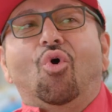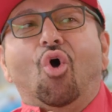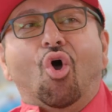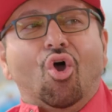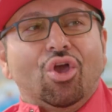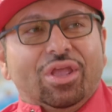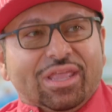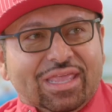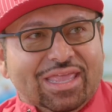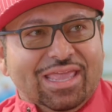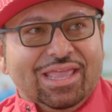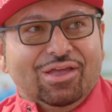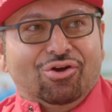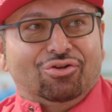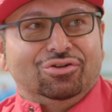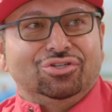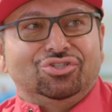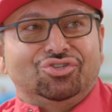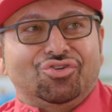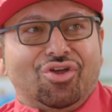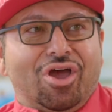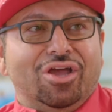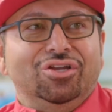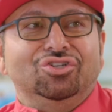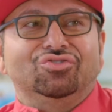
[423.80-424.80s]
working on
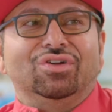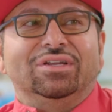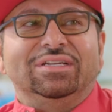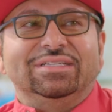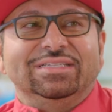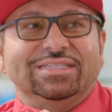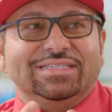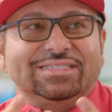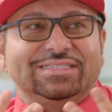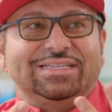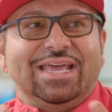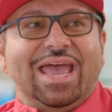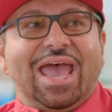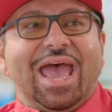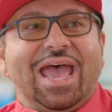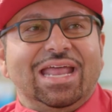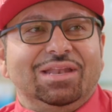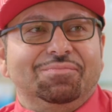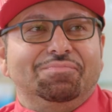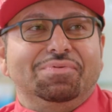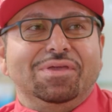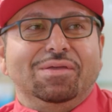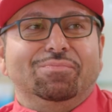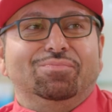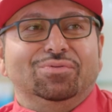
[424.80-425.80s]
trying to
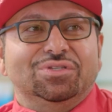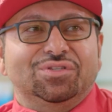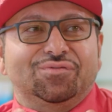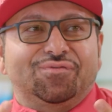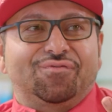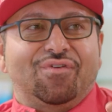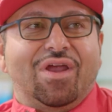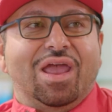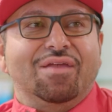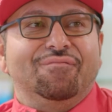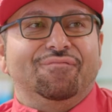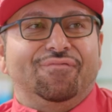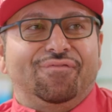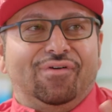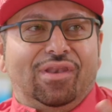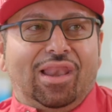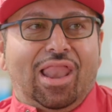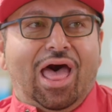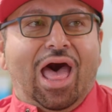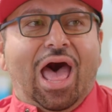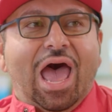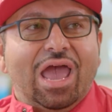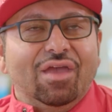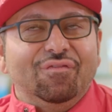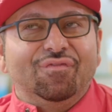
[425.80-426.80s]
understand people's frame for
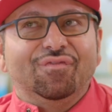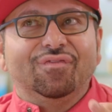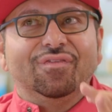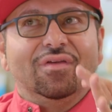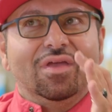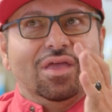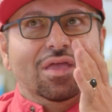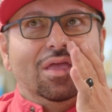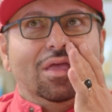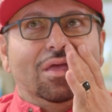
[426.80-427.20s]
life,